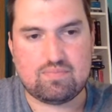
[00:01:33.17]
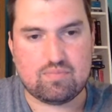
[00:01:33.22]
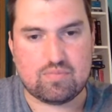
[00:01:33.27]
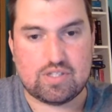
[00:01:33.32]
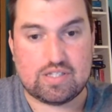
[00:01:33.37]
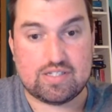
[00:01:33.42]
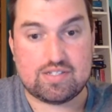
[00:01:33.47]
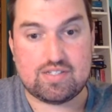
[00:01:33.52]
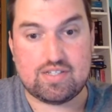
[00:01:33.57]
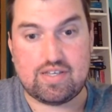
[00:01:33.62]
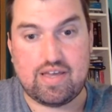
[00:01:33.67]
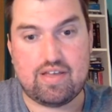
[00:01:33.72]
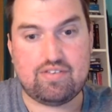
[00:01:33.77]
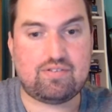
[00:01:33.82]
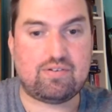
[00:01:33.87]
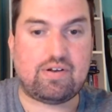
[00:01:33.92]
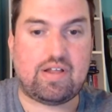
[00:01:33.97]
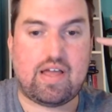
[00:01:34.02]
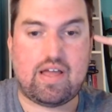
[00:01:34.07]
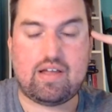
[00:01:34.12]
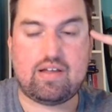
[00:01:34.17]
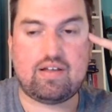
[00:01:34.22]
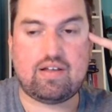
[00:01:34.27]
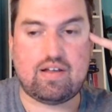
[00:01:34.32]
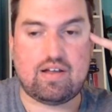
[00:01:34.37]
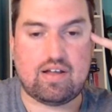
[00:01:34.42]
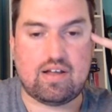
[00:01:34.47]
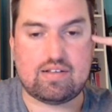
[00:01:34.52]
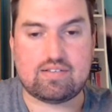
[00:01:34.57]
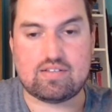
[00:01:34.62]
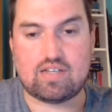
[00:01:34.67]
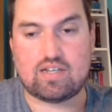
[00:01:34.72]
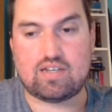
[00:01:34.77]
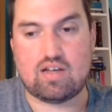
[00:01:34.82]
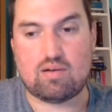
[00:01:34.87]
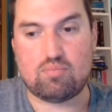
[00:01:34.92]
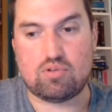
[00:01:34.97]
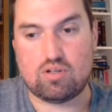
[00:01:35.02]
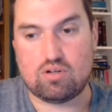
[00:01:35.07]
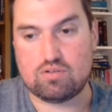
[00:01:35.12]
Released it yesterday. It's linked
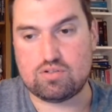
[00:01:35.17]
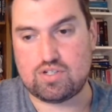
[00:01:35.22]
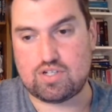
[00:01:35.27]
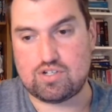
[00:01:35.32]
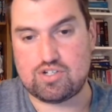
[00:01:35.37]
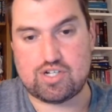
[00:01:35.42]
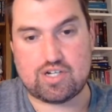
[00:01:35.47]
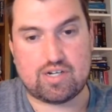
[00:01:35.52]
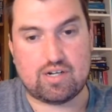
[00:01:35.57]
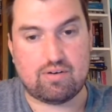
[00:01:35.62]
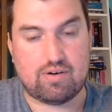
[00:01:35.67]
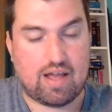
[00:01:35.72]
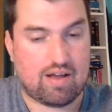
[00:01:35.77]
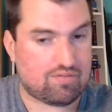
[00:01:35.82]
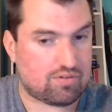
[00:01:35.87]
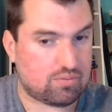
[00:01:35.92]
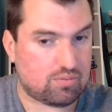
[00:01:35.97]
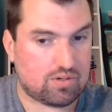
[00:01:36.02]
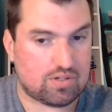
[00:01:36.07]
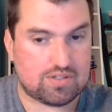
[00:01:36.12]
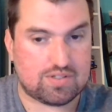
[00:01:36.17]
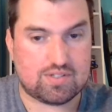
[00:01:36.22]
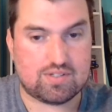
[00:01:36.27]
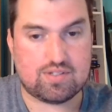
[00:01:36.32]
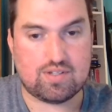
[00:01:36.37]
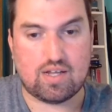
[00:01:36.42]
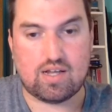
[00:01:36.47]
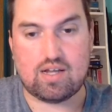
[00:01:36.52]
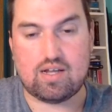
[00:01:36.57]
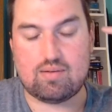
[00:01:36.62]
down below so you can check it out afterwards.